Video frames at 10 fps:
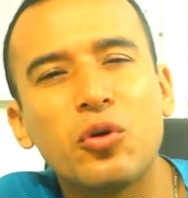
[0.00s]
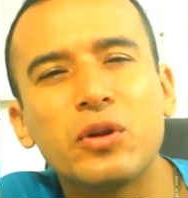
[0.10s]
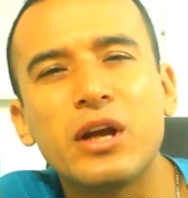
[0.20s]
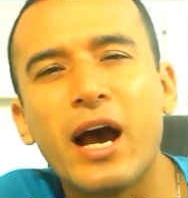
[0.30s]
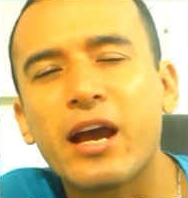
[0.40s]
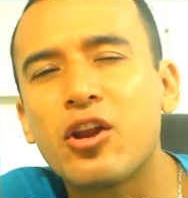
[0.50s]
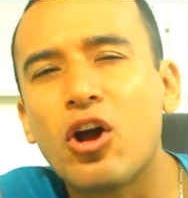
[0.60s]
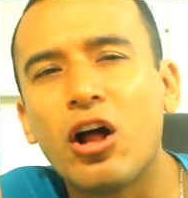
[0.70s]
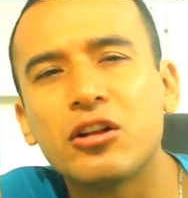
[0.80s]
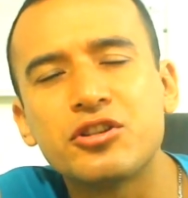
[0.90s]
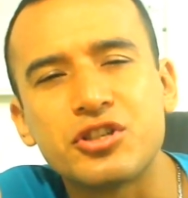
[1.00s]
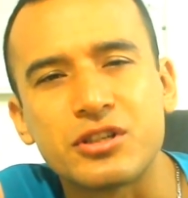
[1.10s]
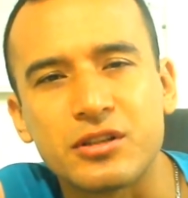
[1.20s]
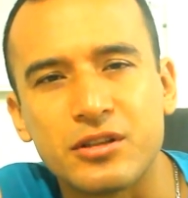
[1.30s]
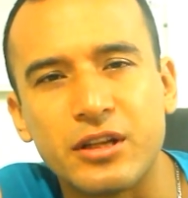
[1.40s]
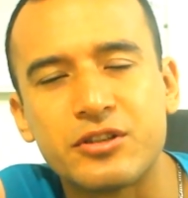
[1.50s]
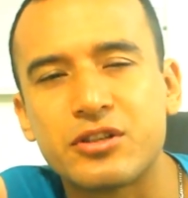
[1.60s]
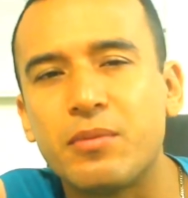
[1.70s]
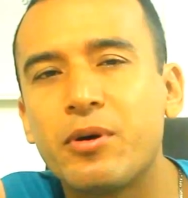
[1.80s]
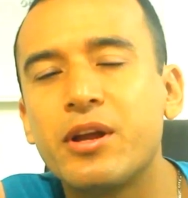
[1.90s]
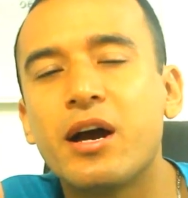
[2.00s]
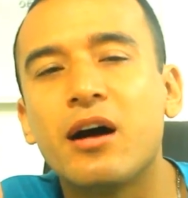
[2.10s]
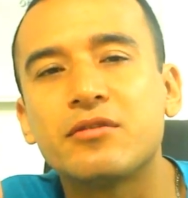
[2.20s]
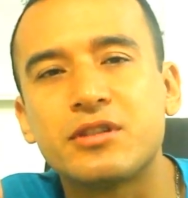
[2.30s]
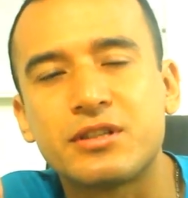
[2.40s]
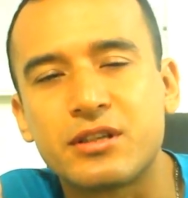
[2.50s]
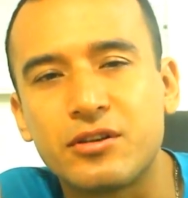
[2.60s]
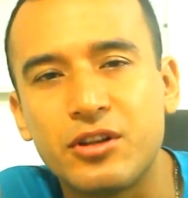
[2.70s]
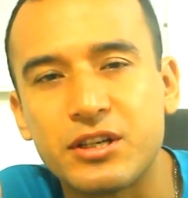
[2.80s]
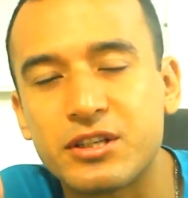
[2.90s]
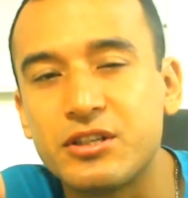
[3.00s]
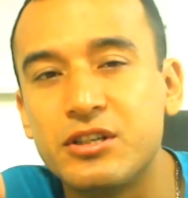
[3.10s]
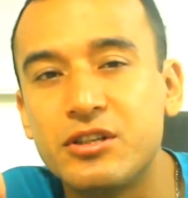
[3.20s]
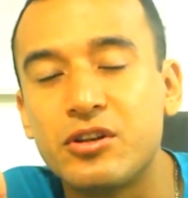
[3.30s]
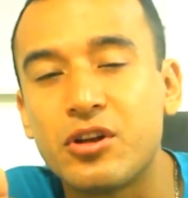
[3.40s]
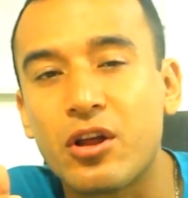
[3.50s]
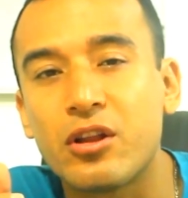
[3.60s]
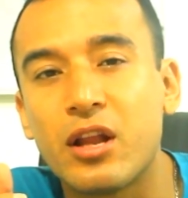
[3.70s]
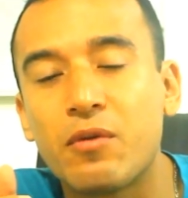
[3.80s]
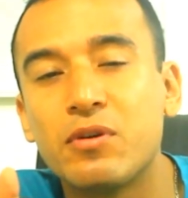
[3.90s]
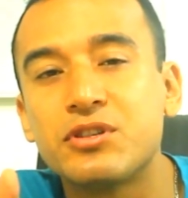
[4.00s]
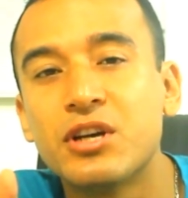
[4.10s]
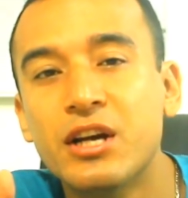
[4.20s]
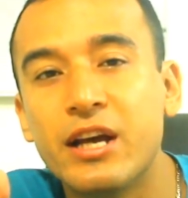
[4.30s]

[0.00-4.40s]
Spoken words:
only acknowledging that somebody else is going to listen in another language,